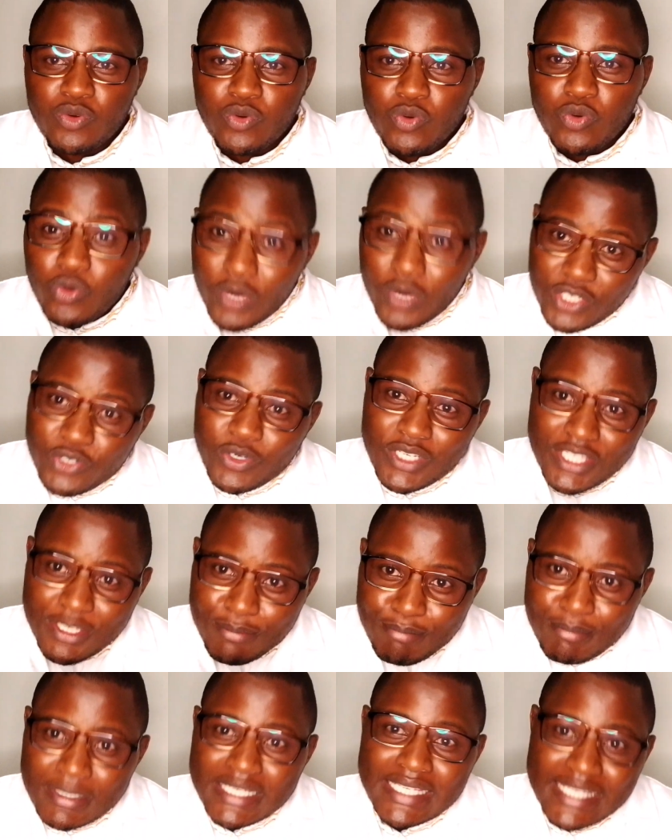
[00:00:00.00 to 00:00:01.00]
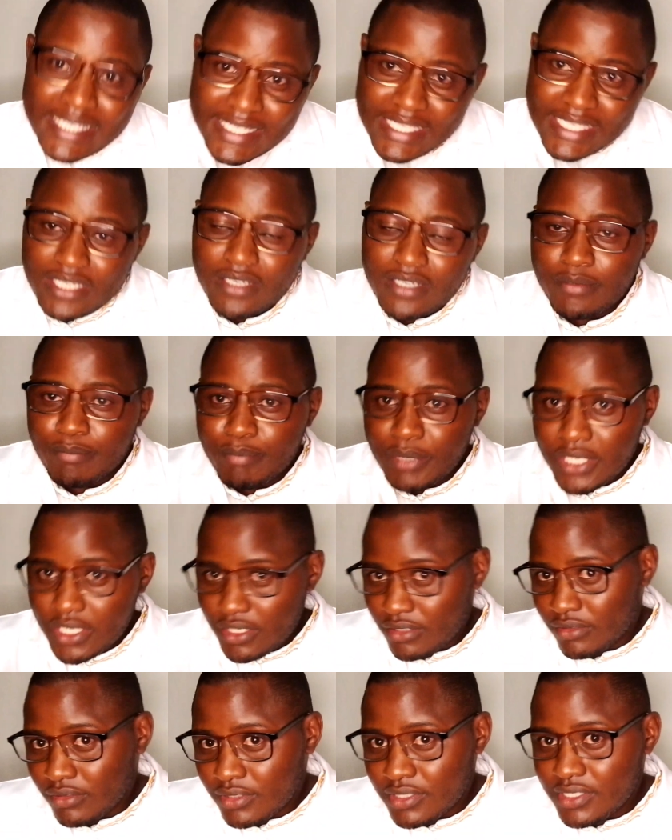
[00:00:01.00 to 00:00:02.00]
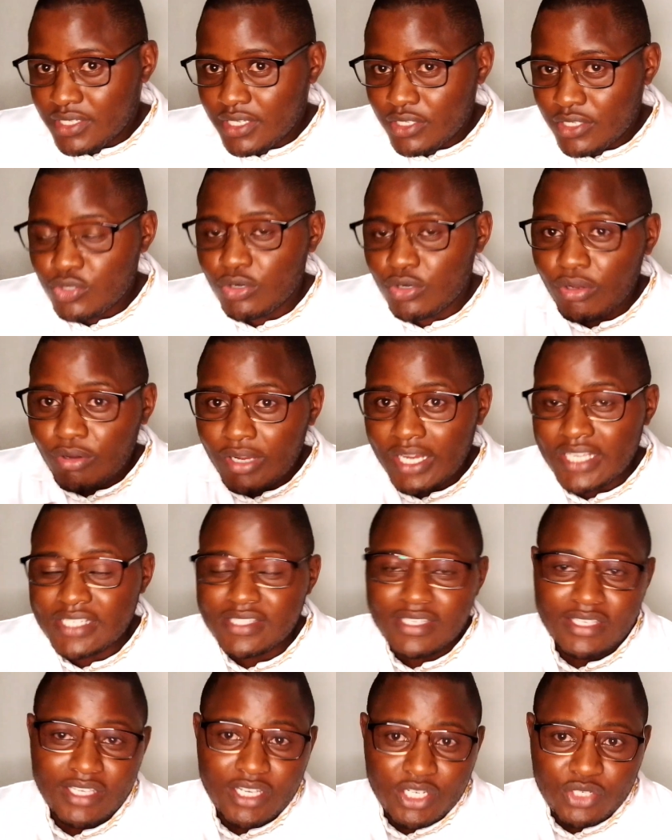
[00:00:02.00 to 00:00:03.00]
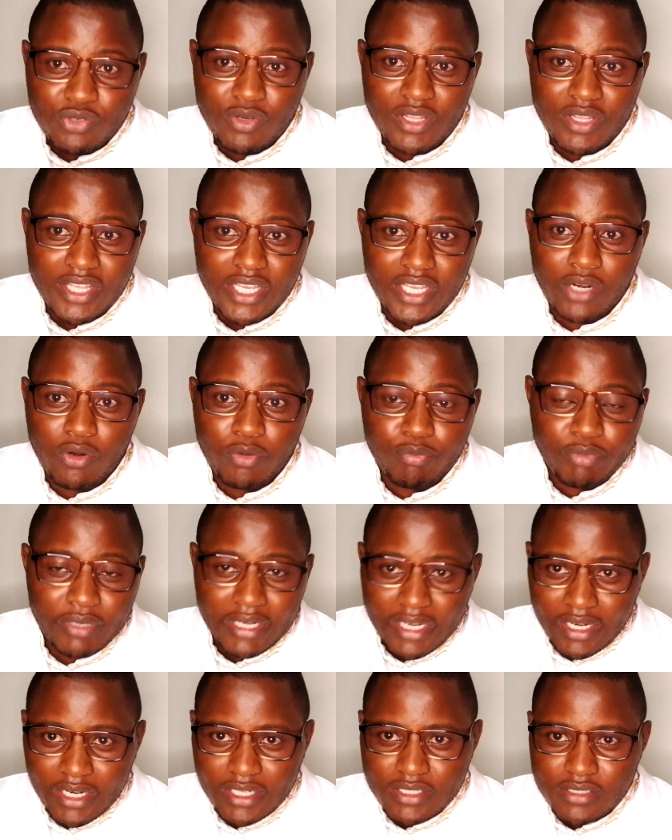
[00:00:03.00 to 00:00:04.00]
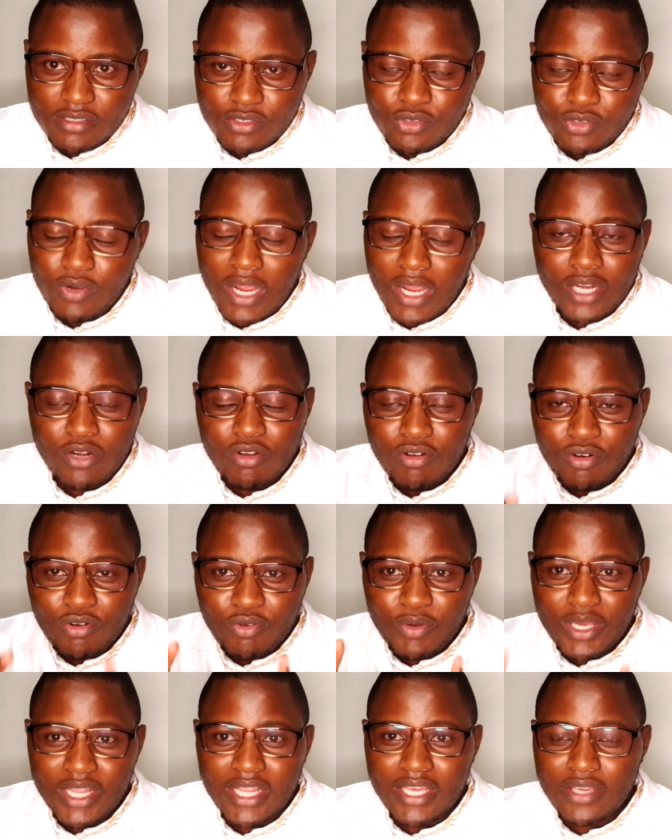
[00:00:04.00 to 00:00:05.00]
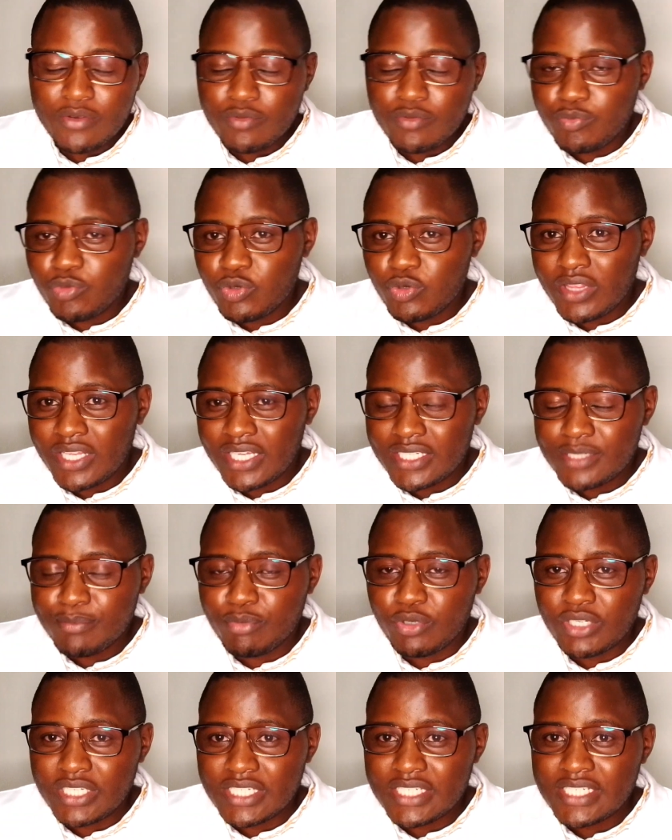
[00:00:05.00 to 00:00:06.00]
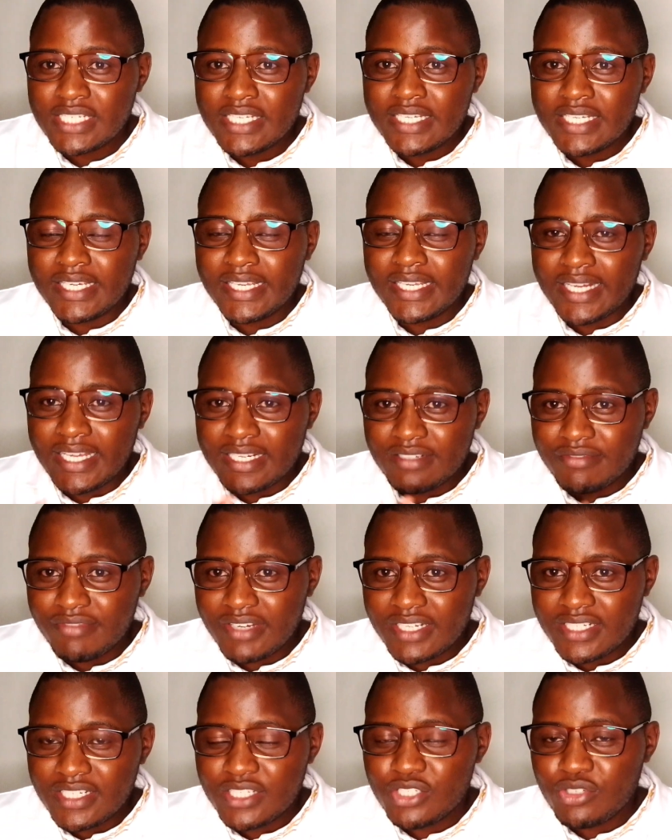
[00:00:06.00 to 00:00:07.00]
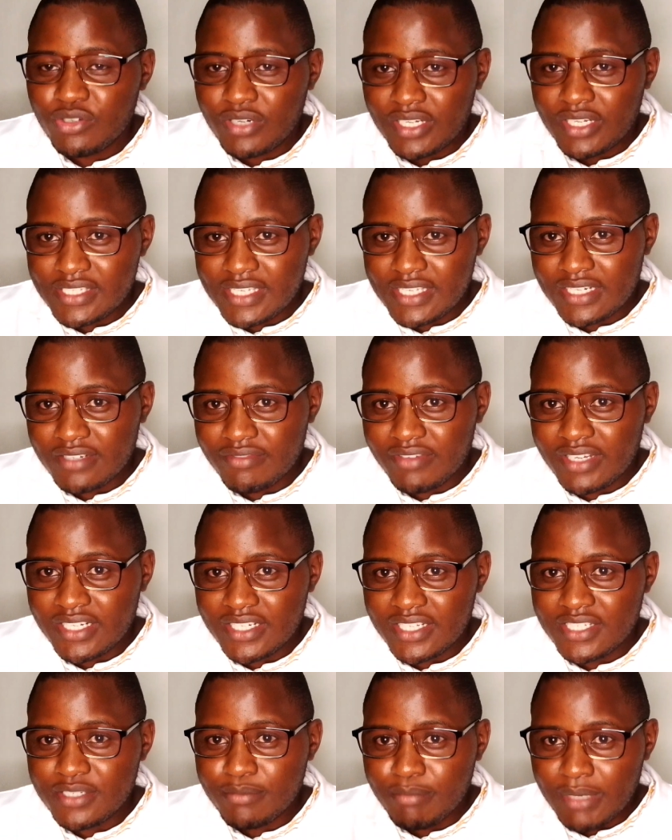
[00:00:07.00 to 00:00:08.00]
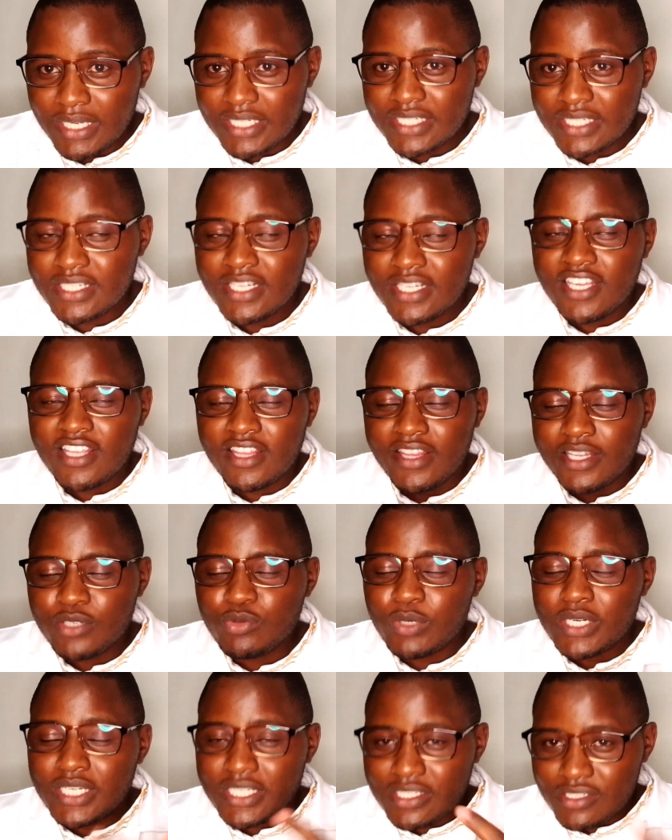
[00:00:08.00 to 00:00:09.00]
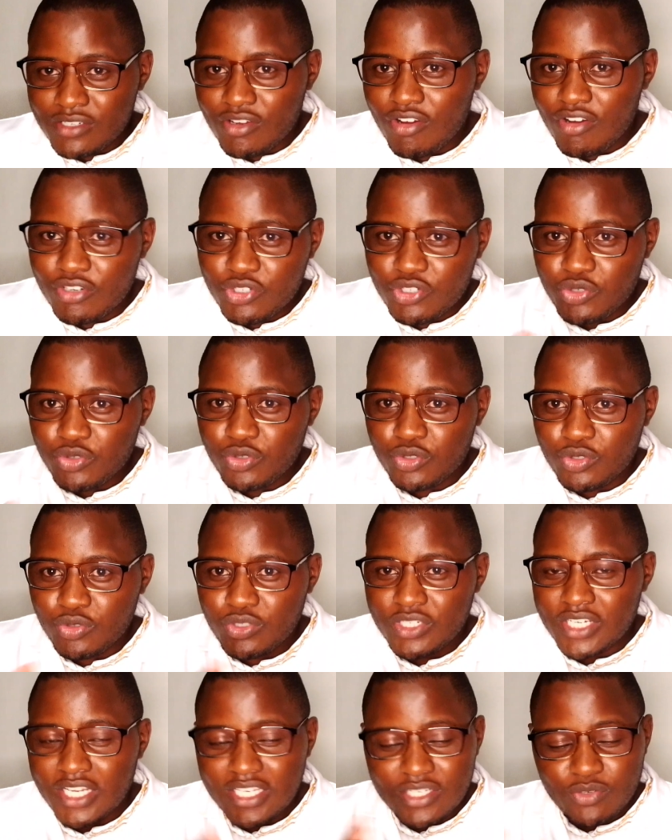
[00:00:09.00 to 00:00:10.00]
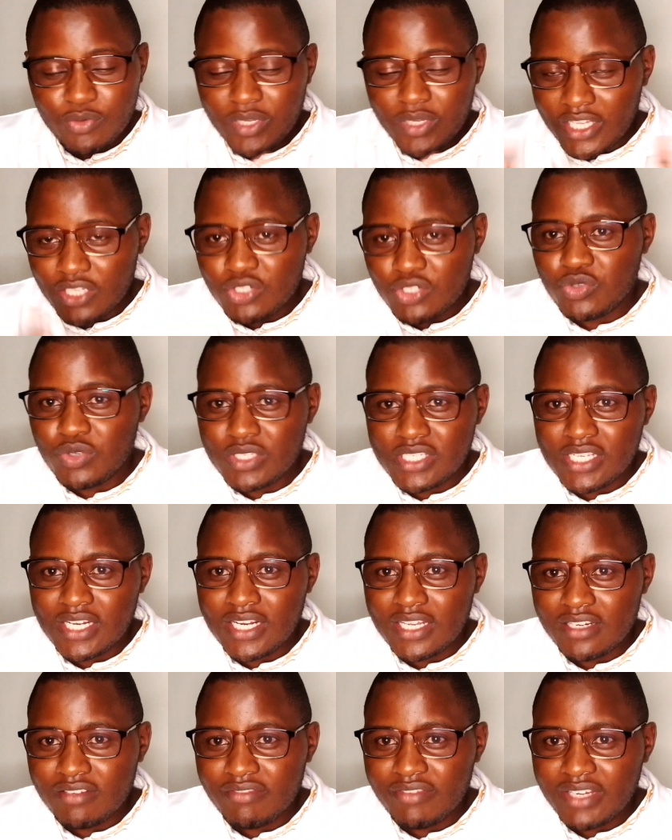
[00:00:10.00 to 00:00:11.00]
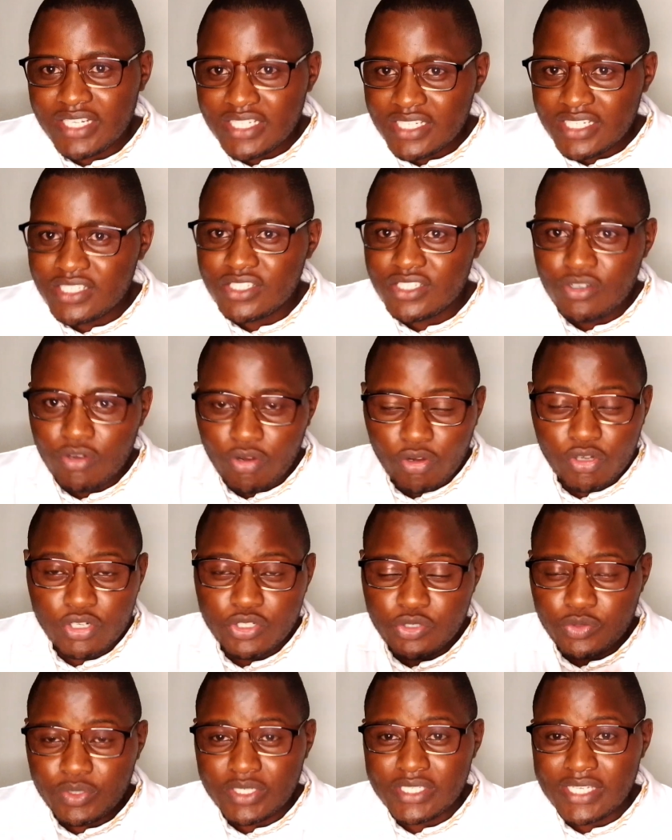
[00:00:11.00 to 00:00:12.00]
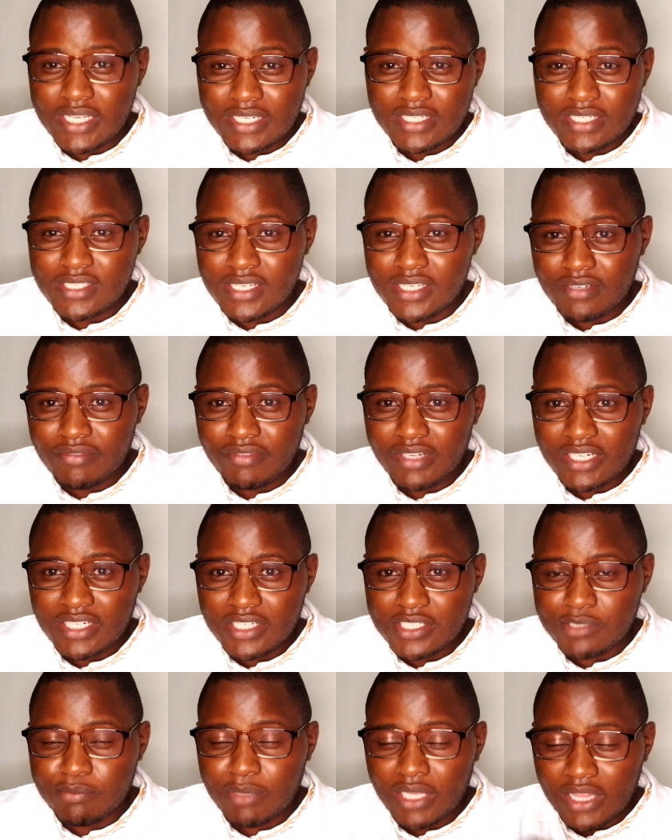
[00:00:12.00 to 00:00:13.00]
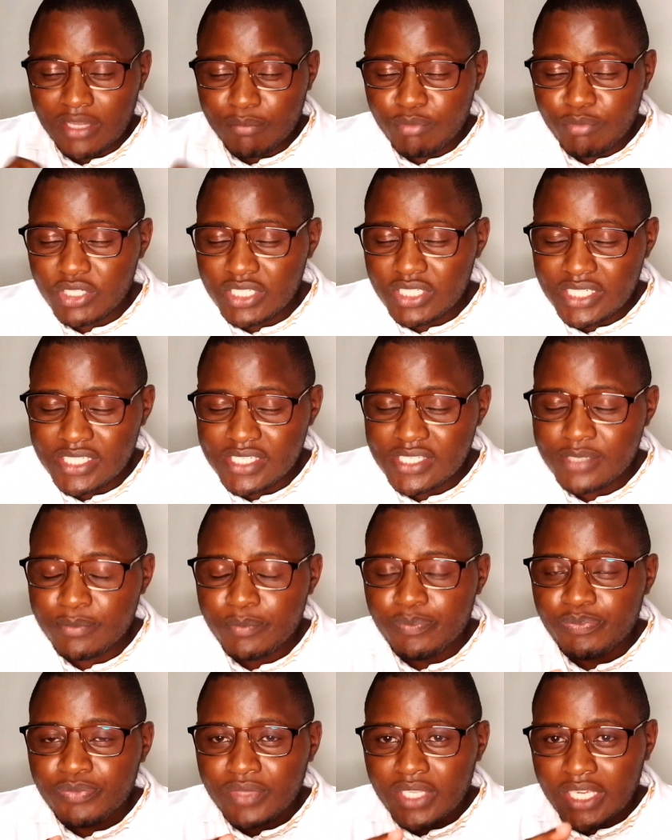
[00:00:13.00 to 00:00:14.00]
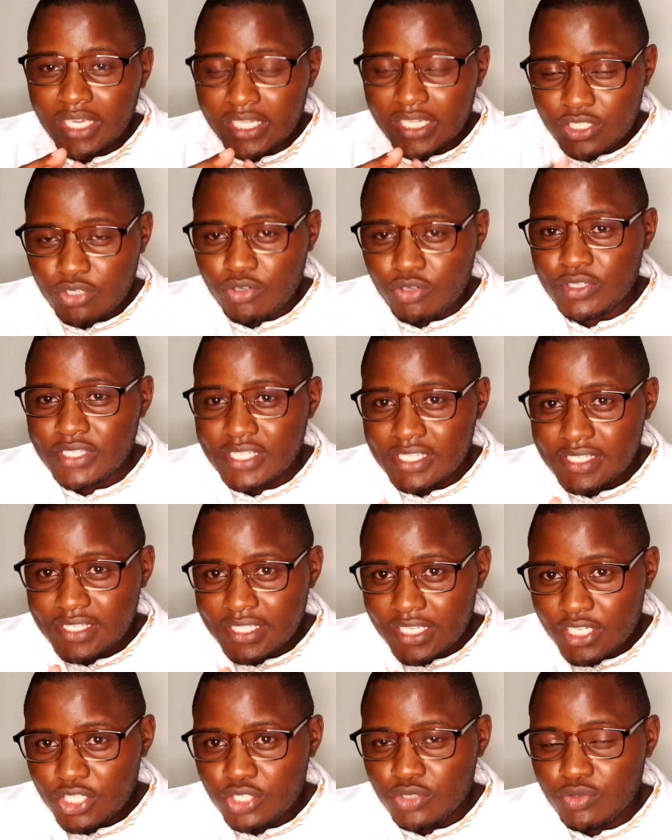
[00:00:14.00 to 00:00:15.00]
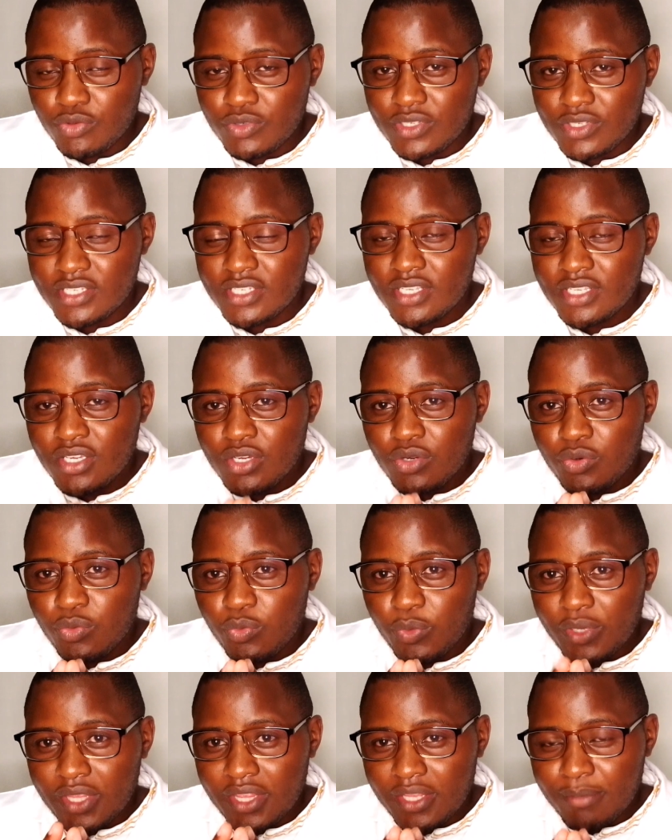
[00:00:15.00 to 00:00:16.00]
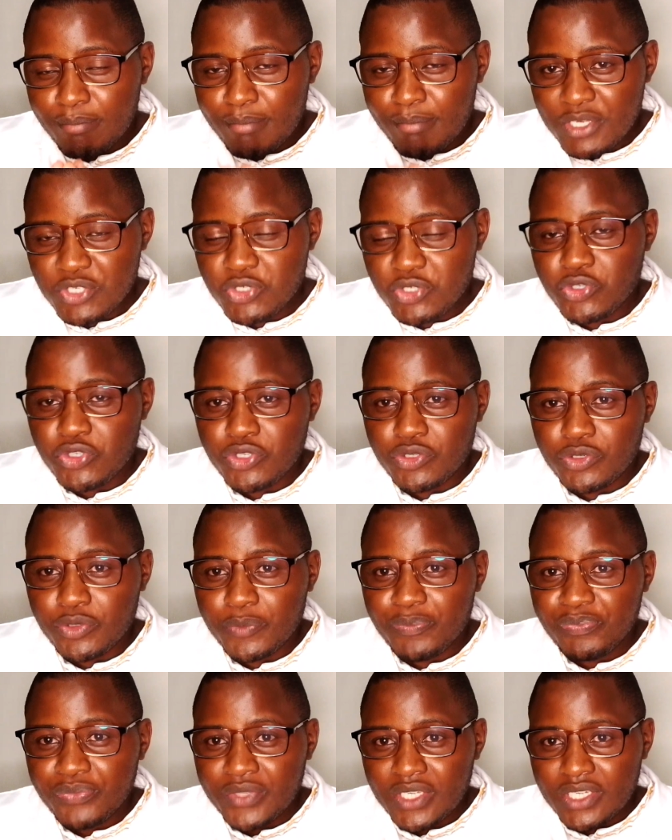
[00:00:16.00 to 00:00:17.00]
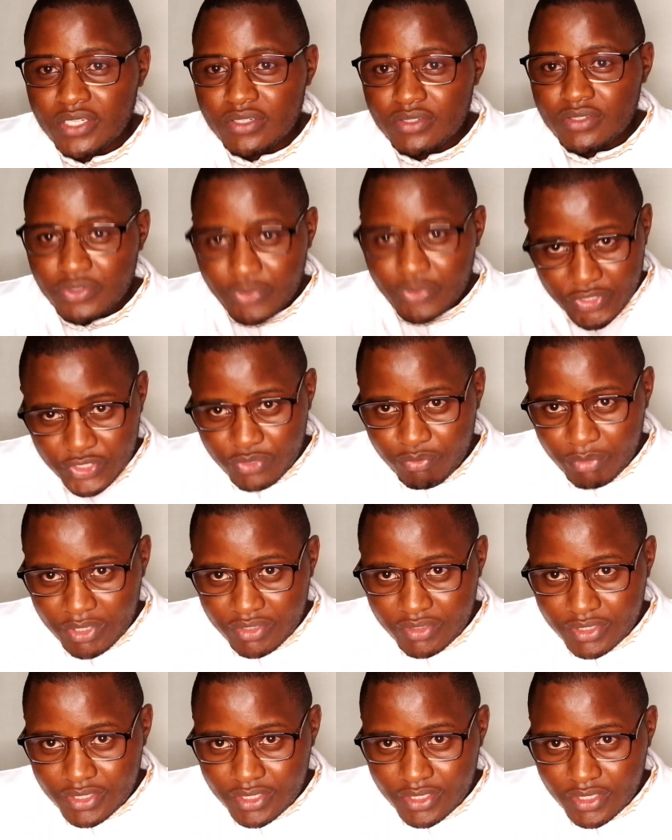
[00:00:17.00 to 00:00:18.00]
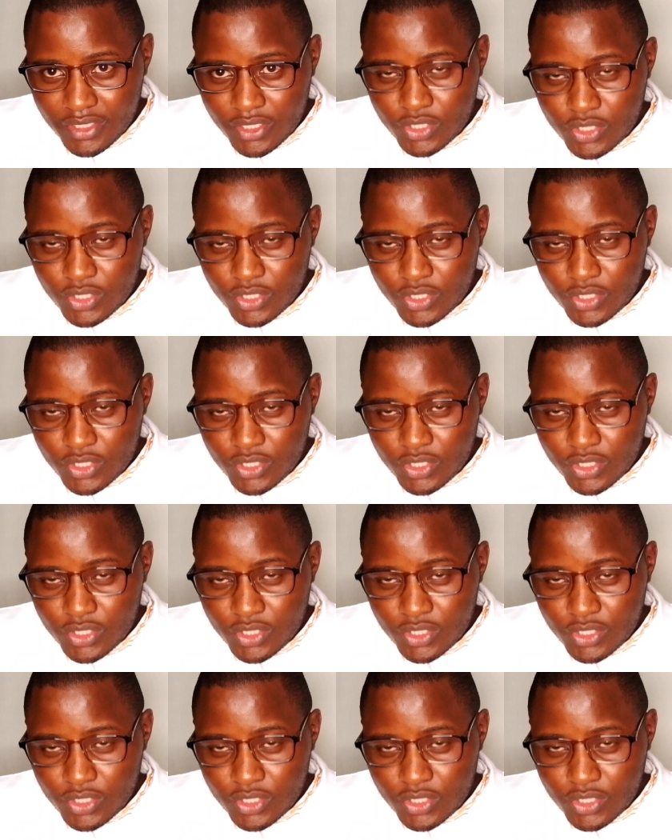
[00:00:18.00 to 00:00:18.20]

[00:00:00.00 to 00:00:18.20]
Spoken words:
who enjoys missing periods so long as they are sure they are not pregnant. So I don't know whether you put that point in advantage or disadvantage, but that one it's on to you to judge whether to you is an advantage or to you it's a disadvantage. But the point is, it causes issues with the menstrual derangement.